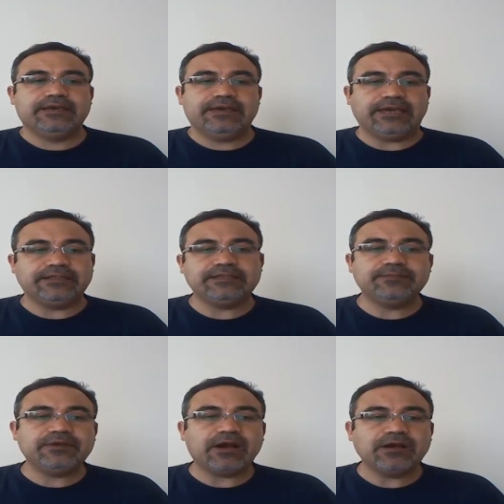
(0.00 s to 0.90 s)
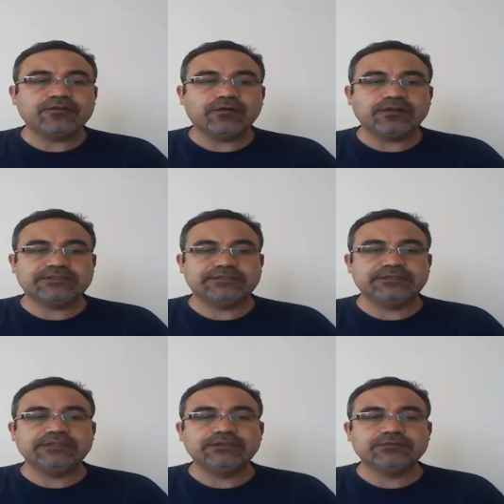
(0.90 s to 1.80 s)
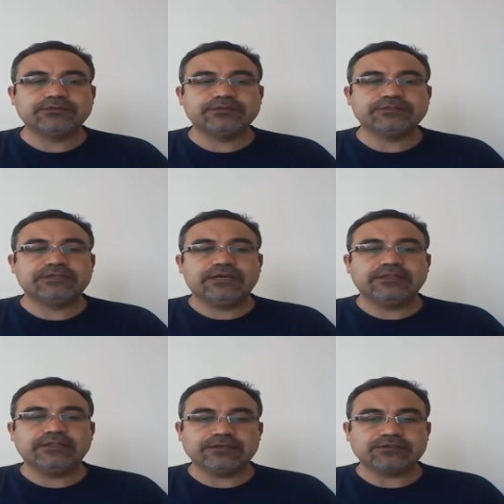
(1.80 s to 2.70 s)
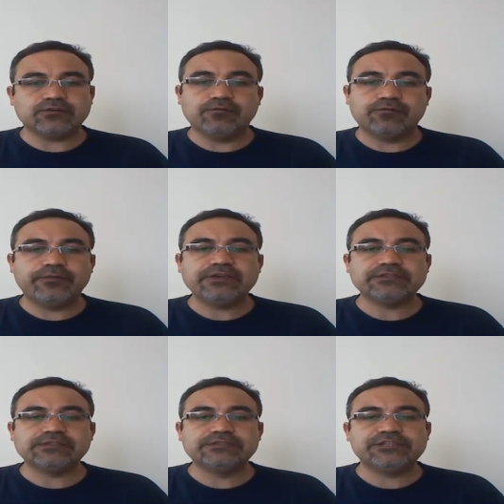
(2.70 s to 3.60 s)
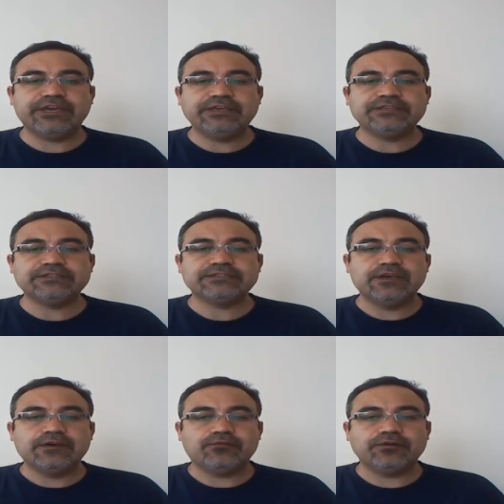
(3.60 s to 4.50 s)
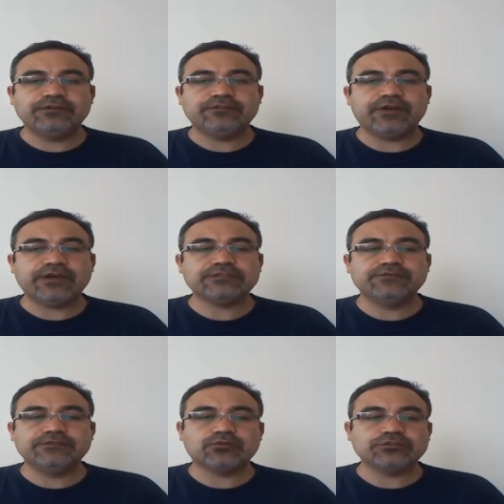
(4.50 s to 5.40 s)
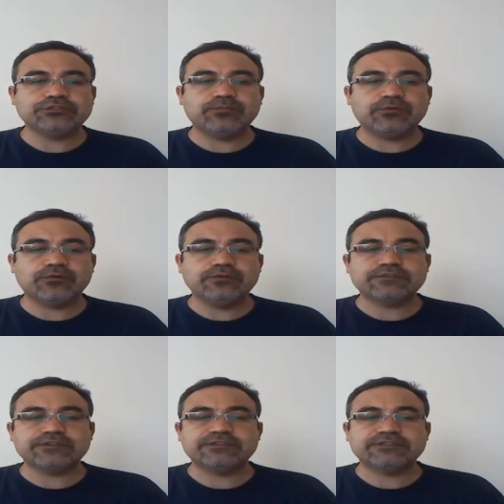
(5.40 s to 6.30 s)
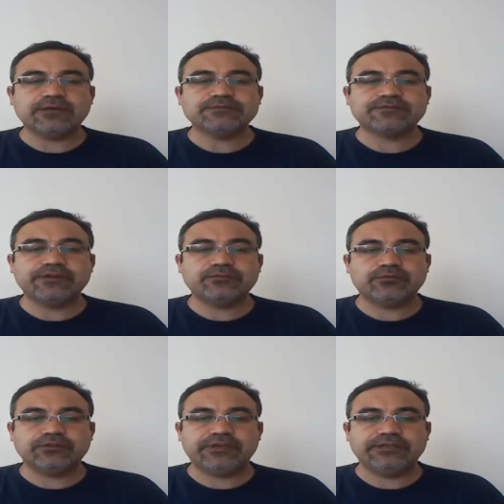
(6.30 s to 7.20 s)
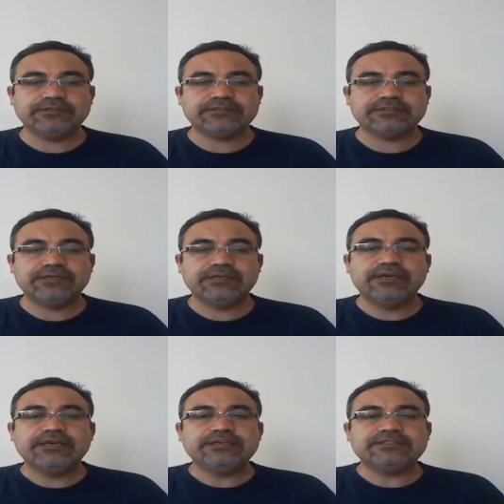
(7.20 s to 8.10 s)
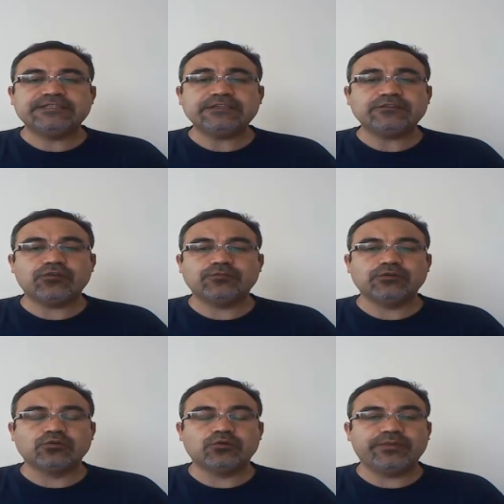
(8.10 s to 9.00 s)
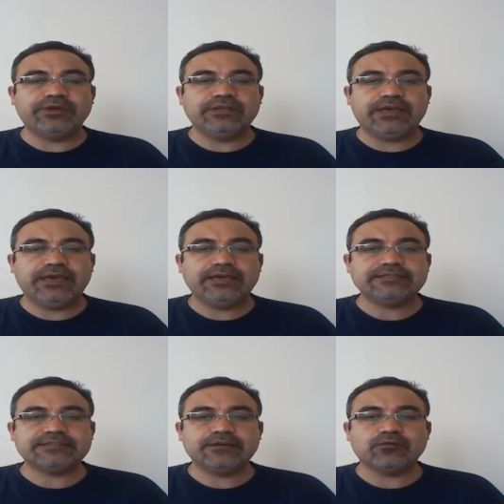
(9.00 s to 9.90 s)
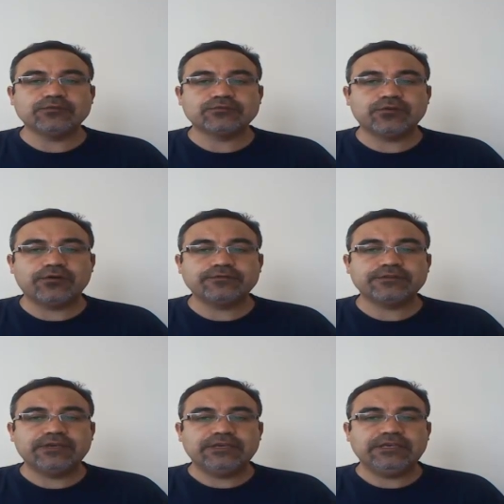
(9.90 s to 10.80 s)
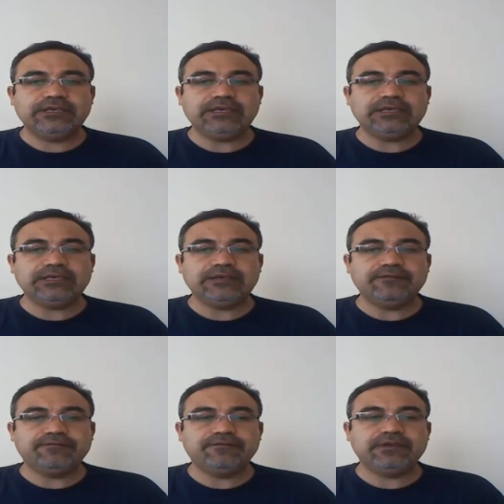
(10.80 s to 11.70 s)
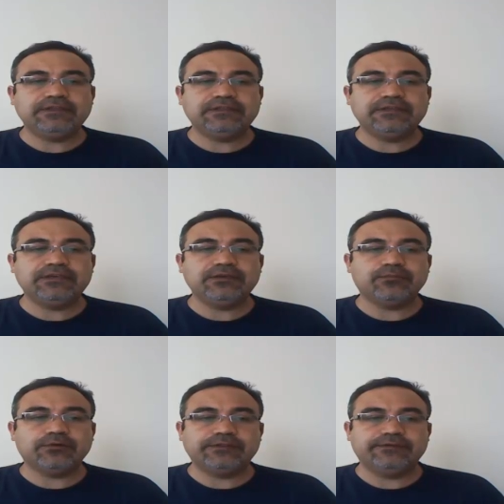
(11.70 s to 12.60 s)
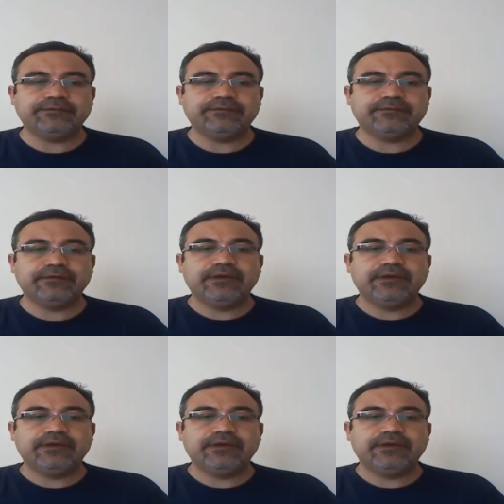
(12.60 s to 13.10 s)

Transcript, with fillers: ATP hydrolysis induces large conformational changes for interaction with cochaperones and substrate proteins. C-terminal domain has a conserved EEVD motif